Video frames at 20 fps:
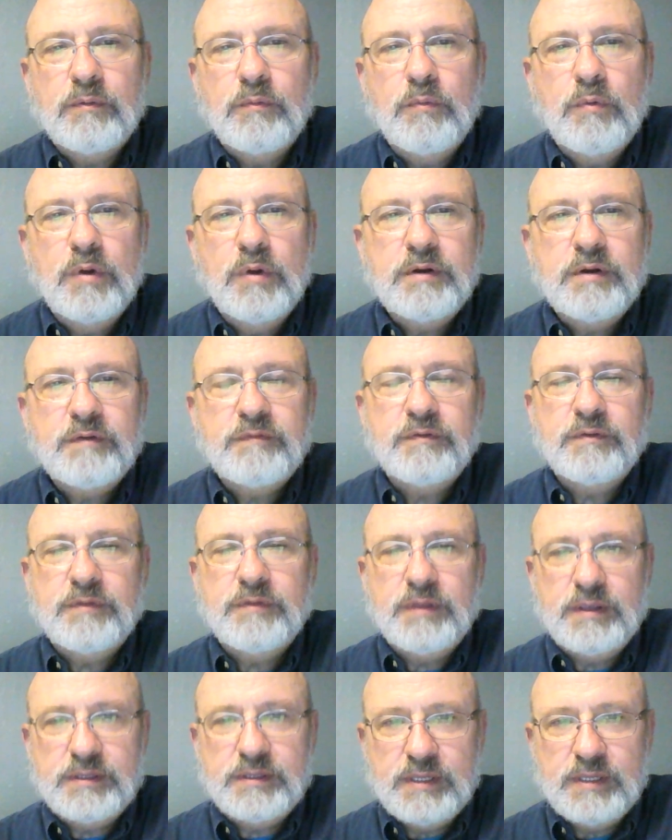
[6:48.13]
wonderful
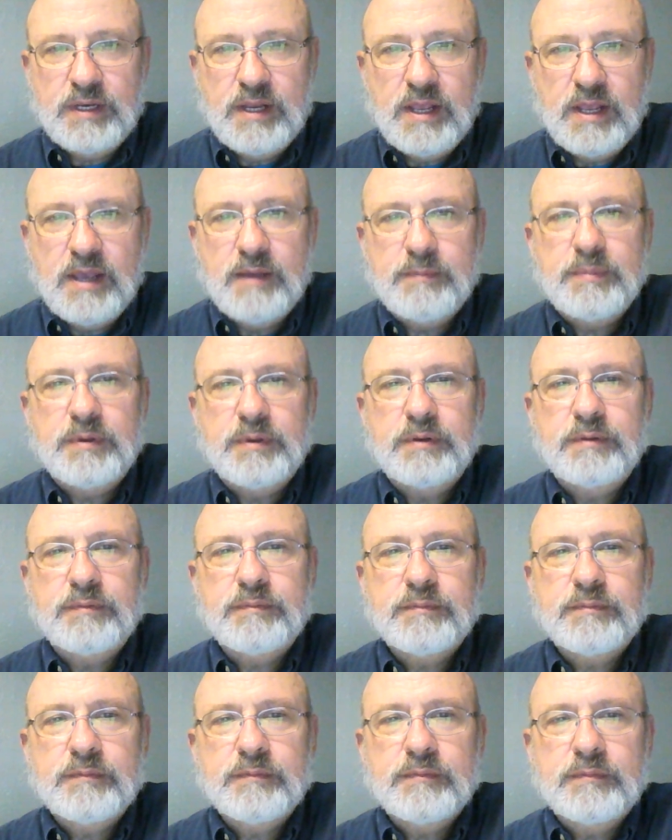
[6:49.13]
things can happen.
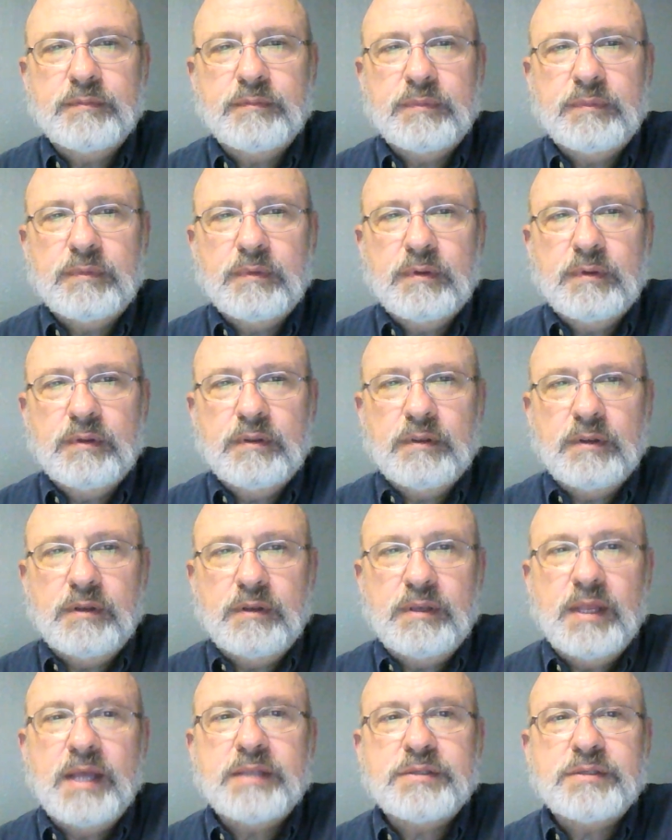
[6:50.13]

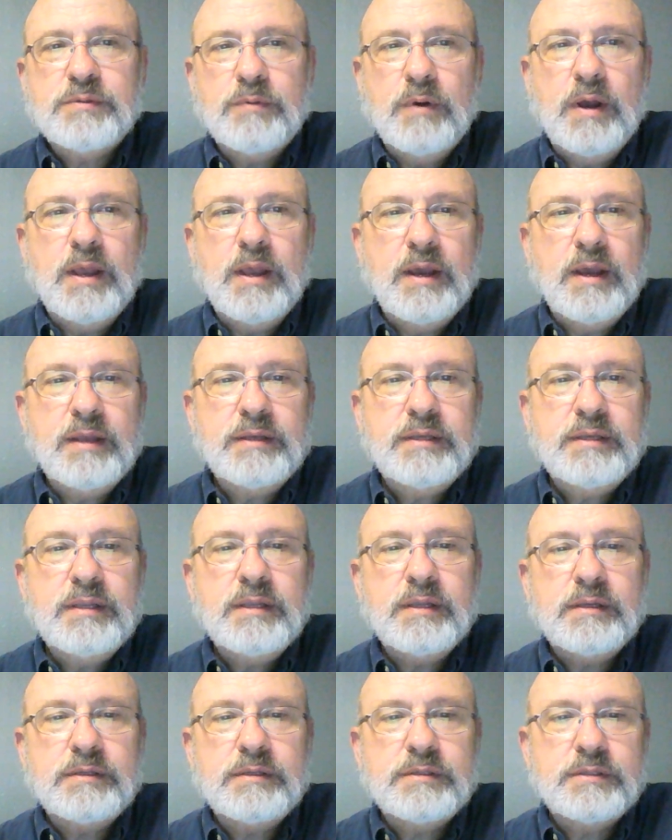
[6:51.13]
And that's why I
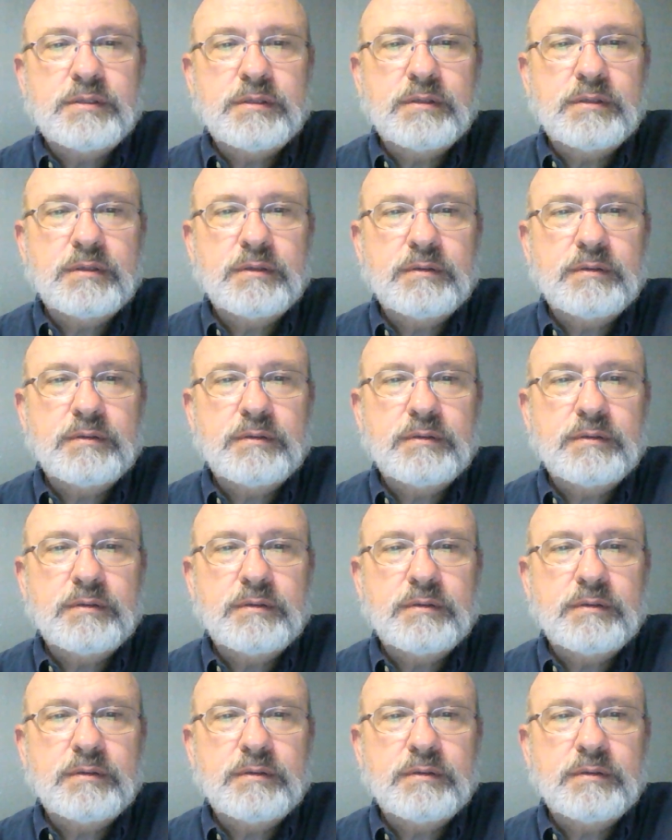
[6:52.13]
teach.